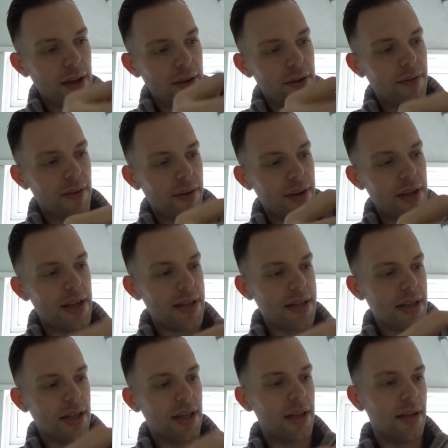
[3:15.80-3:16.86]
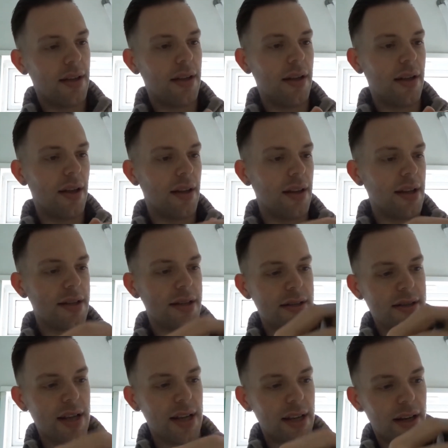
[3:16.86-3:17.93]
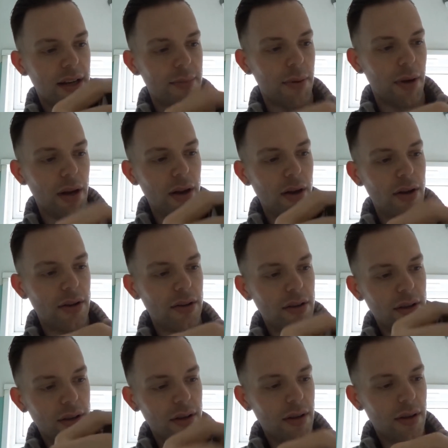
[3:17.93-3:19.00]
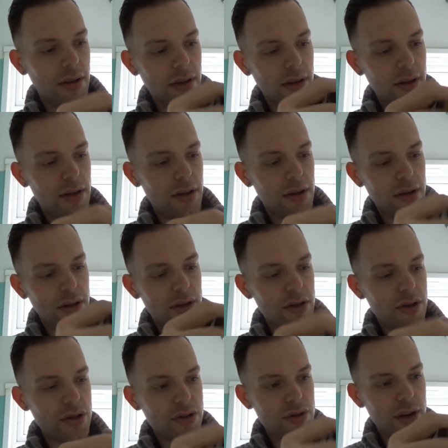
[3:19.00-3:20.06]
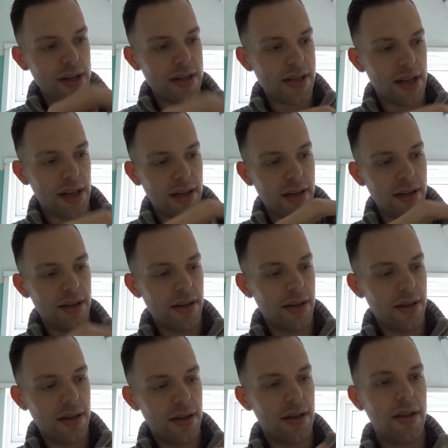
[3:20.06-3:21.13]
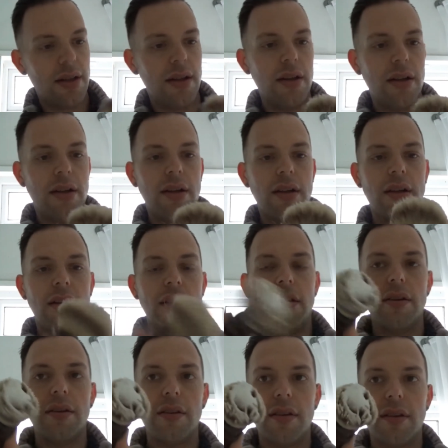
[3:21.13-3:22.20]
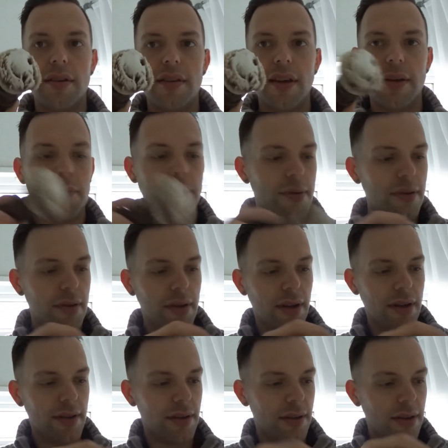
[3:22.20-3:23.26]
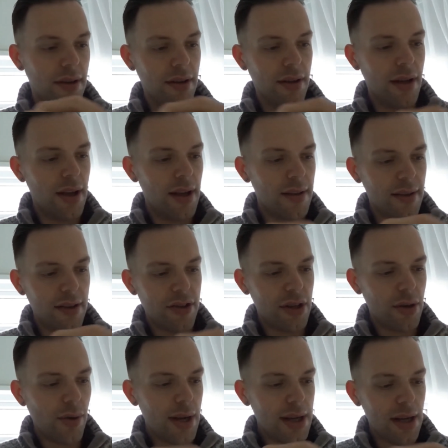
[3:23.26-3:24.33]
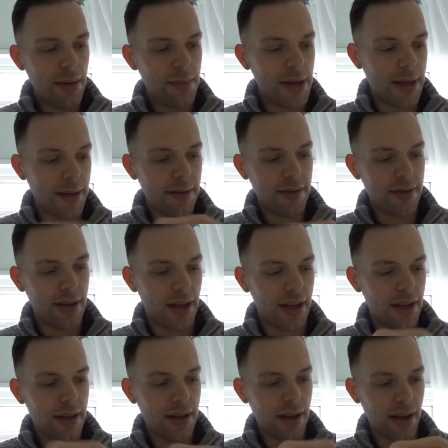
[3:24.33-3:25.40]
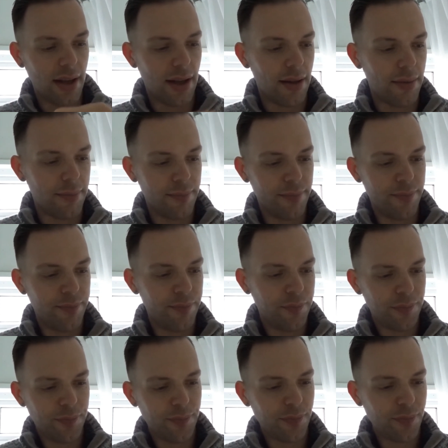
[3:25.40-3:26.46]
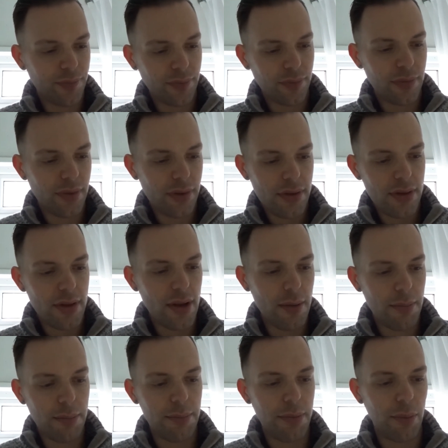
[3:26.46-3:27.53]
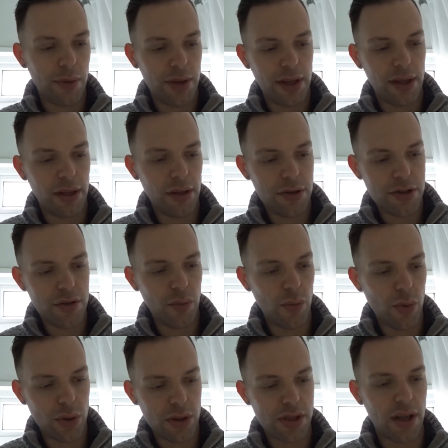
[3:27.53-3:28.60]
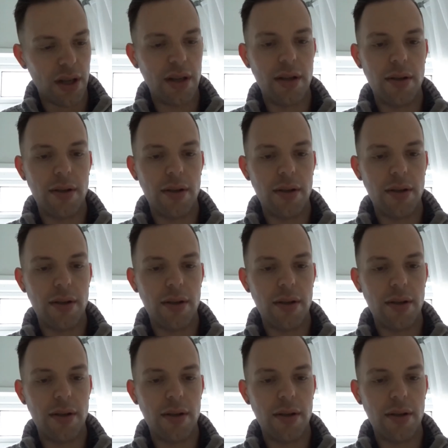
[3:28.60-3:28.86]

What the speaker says: Very easily, and this has taken up a lot straight in to the tips, nice and actually quite gummy today, but with the inclusion of water,